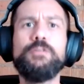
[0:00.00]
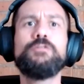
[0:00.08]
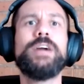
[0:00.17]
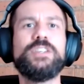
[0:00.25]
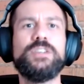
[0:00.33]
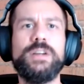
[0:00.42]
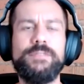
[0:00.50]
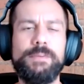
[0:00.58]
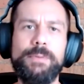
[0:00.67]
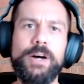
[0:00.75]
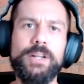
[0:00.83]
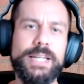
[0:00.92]
direction of the
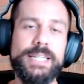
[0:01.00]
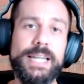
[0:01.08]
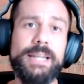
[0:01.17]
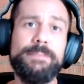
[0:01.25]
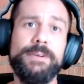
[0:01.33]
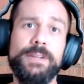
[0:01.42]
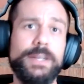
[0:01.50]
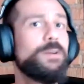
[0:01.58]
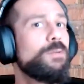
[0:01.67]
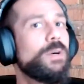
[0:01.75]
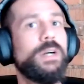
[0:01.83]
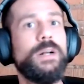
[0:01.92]
podcast, and even the
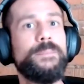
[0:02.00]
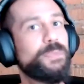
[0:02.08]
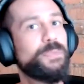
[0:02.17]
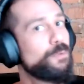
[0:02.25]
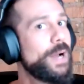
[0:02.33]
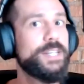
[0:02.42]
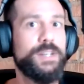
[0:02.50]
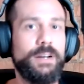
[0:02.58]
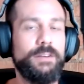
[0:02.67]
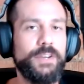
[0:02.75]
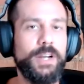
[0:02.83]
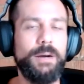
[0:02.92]
new direction
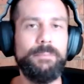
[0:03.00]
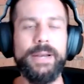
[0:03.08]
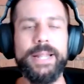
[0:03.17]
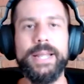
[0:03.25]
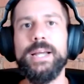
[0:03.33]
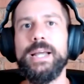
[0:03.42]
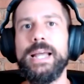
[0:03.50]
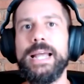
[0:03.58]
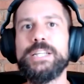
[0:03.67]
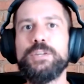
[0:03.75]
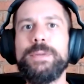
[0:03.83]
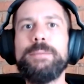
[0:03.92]
of the company
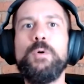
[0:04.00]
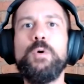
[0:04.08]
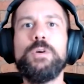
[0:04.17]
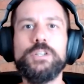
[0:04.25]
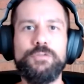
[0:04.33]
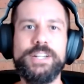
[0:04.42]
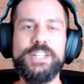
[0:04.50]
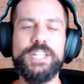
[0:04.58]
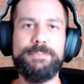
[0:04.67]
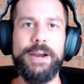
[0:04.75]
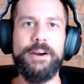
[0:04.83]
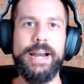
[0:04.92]
is to be more
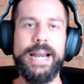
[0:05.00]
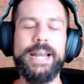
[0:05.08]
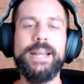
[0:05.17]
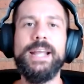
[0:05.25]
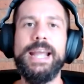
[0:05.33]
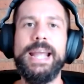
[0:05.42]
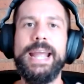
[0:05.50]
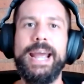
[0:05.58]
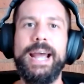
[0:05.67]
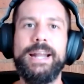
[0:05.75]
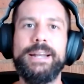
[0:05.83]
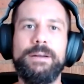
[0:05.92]
transparent
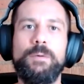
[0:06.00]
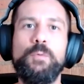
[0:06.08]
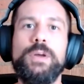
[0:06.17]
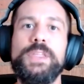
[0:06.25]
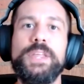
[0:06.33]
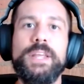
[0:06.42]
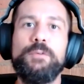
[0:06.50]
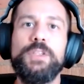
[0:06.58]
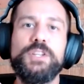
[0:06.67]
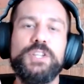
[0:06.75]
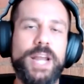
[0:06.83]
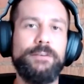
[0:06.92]
and with
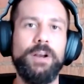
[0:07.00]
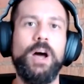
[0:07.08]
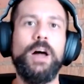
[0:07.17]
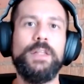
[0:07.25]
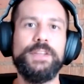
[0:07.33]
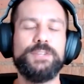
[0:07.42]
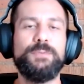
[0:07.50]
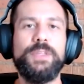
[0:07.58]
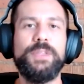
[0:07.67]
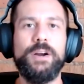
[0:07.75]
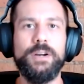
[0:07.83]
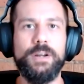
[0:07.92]
the general audience,
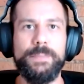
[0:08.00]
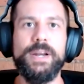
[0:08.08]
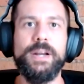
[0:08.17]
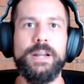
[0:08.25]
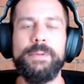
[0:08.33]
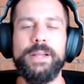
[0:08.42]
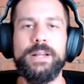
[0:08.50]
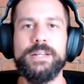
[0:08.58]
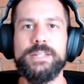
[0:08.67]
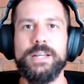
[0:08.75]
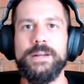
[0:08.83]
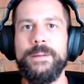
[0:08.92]
with our community.
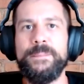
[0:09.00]
Because